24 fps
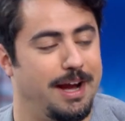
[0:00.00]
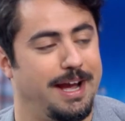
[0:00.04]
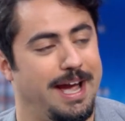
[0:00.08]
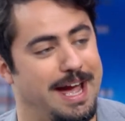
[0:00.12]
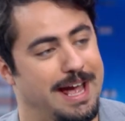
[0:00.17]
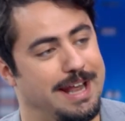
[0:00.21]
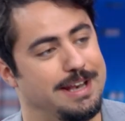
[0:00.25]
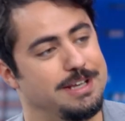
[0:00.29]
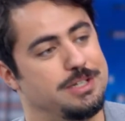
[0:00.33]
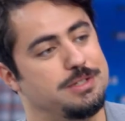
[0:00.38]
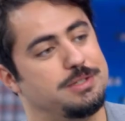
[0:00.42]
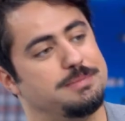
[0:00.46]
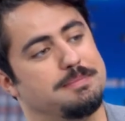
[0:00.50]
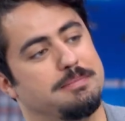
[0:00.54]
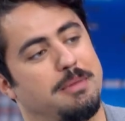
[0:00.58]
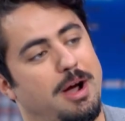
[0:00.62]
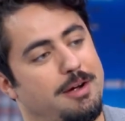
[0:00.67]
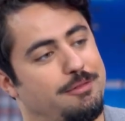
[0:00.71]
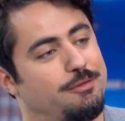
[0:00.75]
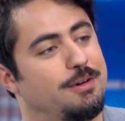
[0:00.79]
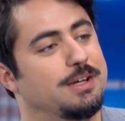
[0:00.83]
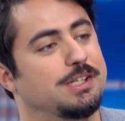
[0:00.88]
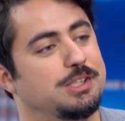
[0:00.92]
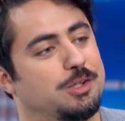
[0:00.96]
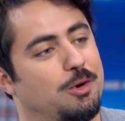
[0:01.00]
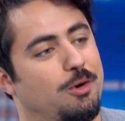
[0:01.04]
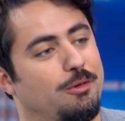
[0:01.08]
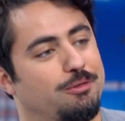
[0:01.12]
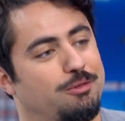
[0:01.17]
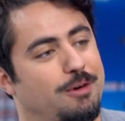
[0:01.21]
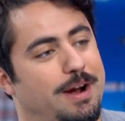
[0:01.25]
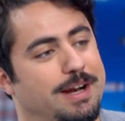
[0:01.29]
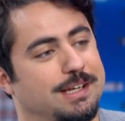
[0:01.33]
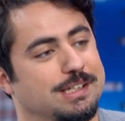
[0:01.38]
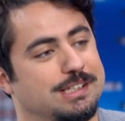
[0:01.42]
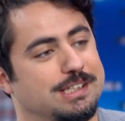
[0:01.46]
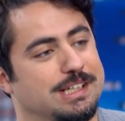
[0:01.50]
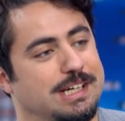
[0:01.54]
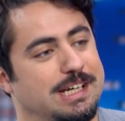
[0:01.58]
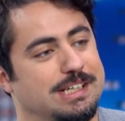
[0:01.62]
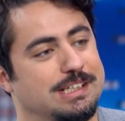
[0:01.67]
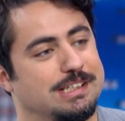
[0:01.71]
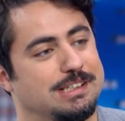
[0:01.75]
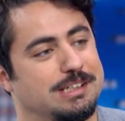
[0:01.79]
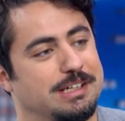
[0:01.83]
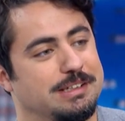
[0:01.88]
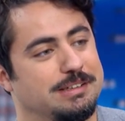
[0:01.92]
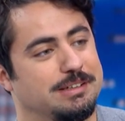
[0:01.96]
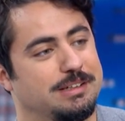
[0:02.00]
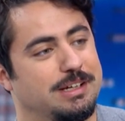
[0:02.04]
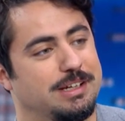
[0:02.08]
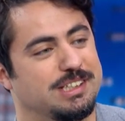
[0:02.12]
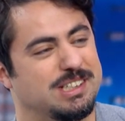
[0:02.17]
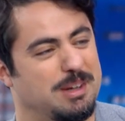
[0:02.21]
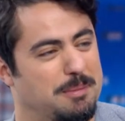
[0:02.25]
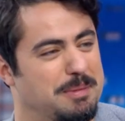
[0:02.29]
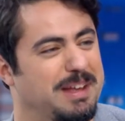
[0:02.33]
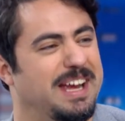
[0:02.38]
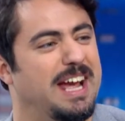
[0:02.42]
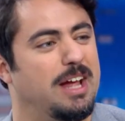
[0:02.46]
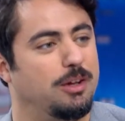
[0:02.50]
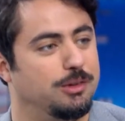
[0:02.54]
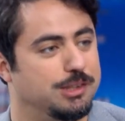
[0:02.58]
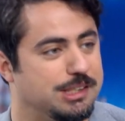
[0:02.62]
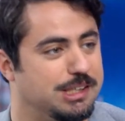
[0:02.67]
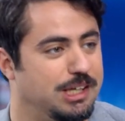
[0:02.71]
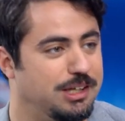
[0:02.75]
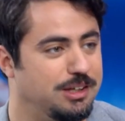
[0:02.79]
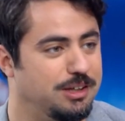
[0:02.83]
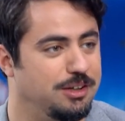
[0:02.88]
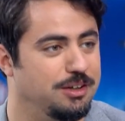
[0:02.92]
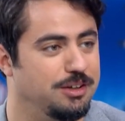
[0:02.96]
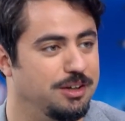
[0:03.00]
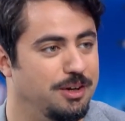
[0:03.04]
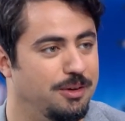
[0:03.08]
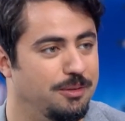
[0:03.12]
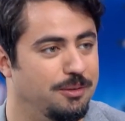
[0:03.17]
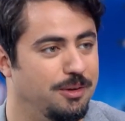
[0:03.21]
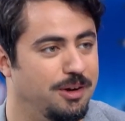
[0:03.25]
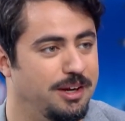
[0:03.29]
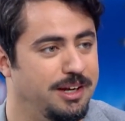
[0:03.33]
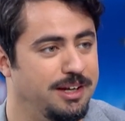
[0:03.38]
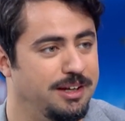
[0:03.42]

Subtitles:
and My Friends, Your Friends is something else that you do, right?